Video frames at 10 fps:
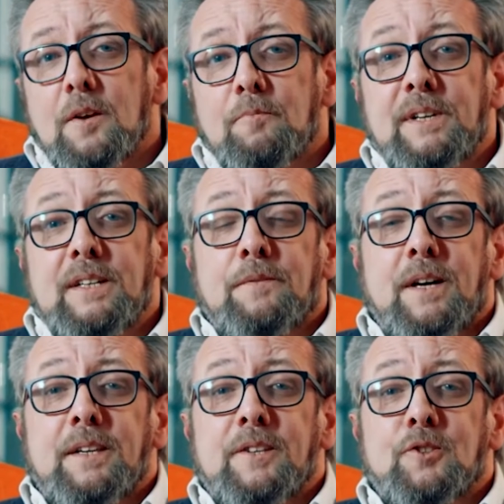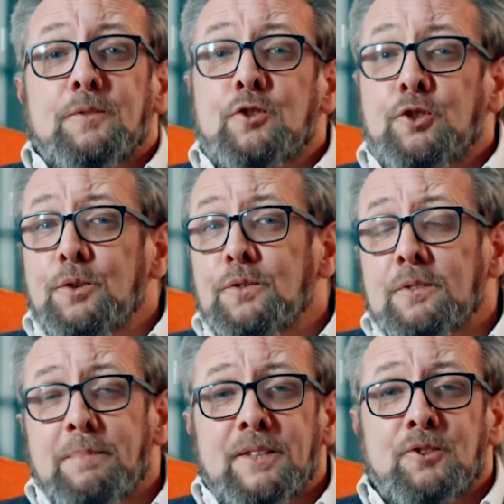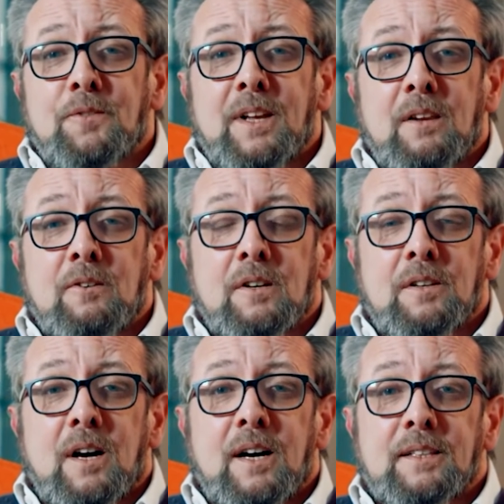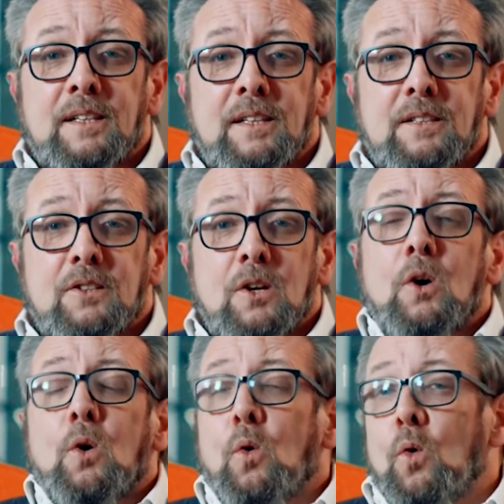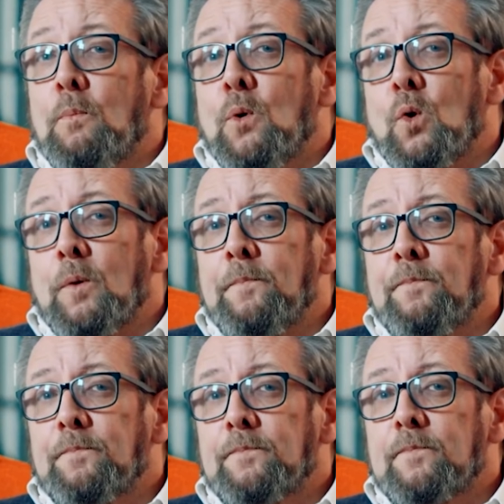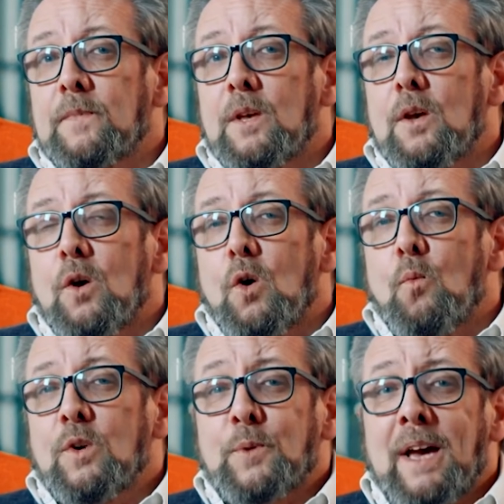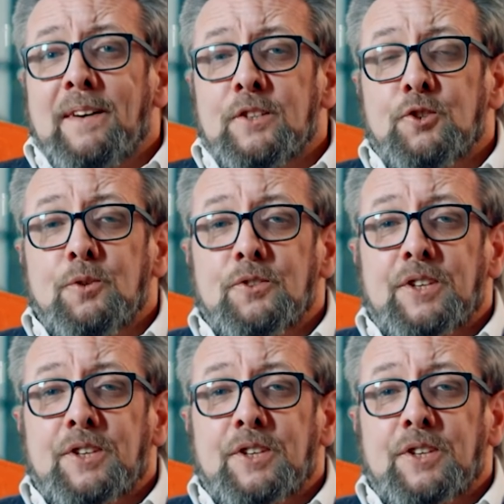predefined lists of students based on their logon IDs or more. Once we have our students